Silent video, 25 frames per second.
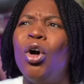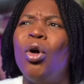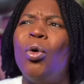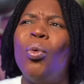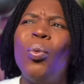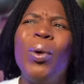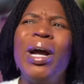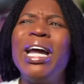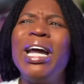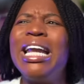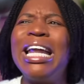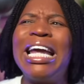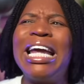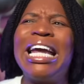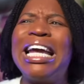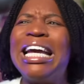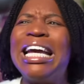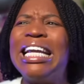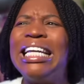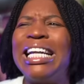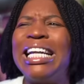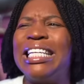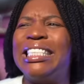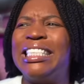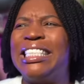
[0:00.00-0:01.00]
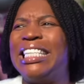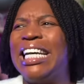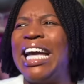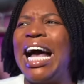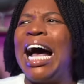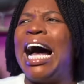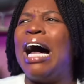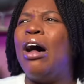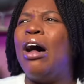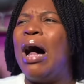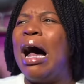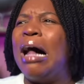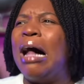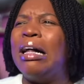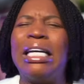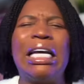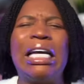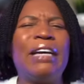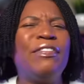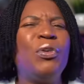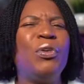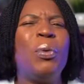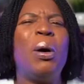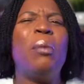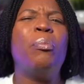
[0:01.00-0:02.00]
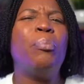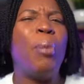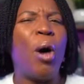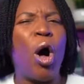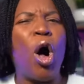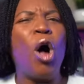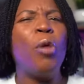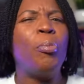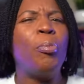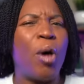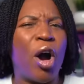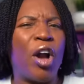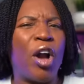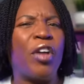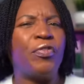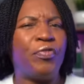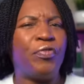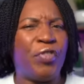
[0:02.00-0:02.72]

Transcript: we need, let's say, I'll, I'll give you a ballpark